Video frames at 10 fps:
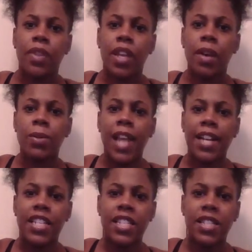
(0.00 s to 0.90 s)
it was
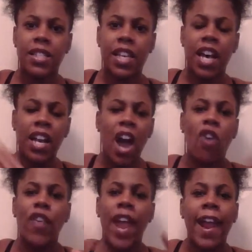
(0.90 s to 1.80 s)
like this cut
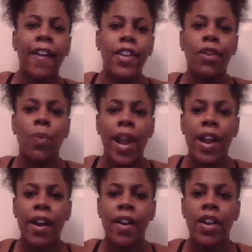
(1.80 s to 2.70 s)
off area
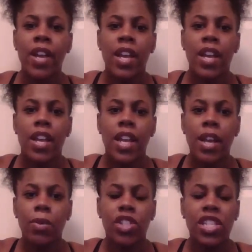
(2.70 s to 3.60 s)
where
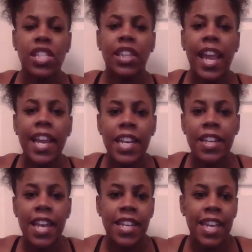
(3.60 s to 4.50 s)
it was this lady
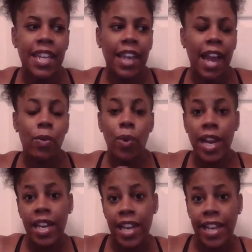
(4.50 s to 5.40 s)
that did like
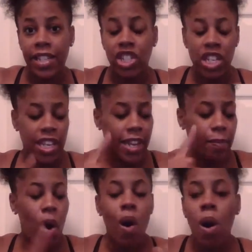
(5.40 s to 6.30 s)
reading. She
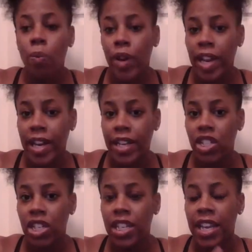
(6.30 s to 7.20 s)
did palm reading.
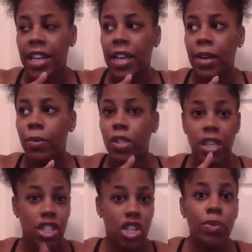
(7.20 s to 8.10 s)
She did, it was,
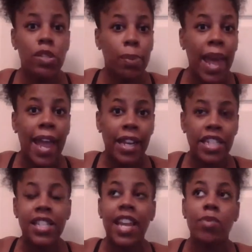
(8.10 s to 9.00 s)
and she was black.
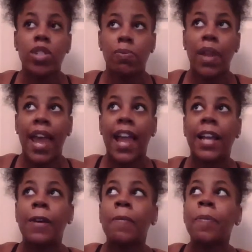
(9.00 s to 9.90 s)
This lady was
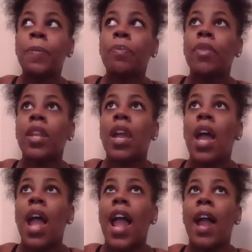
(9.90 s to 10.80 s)
black.
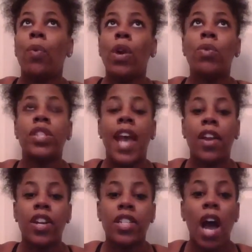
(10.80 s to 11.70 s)
And we was
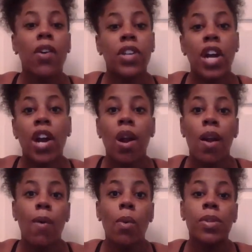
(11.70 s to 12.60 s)
down there talking to her,
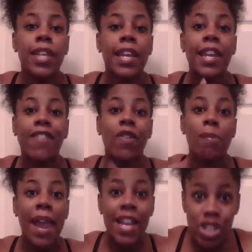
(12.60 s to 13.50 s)
and we was getting
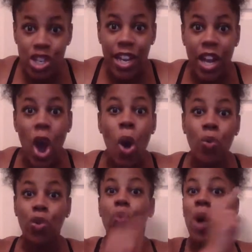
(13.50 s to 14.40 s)
information
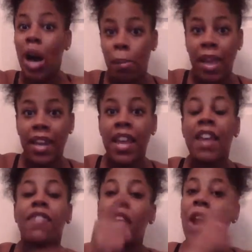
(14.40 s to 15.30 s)
on the woman
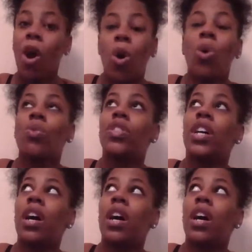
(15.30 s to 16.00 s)
that owned